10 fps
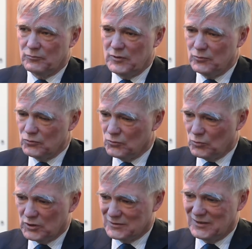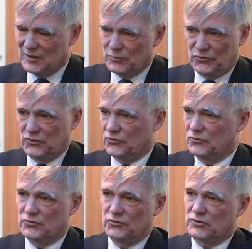People who work in any business,
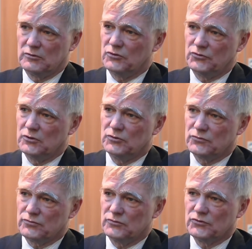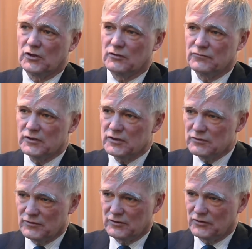and Tesco is no different, are
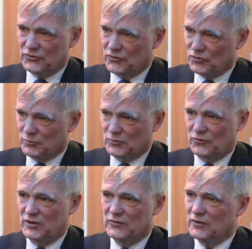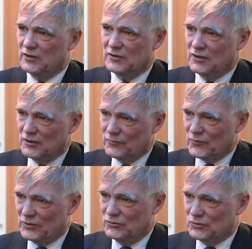very, very sensible. They,
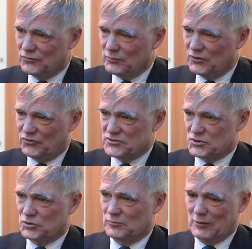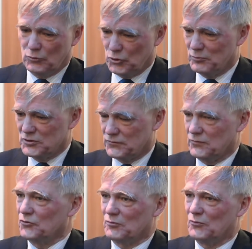you know, if somebody says to them, I want you to be
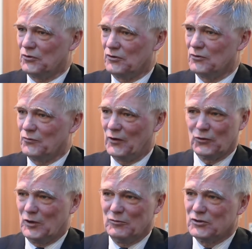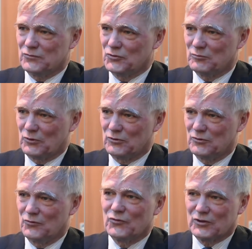different tomorrow, they're not going to be different tomorrow.
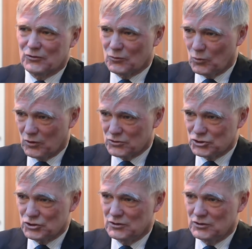They're going to watch.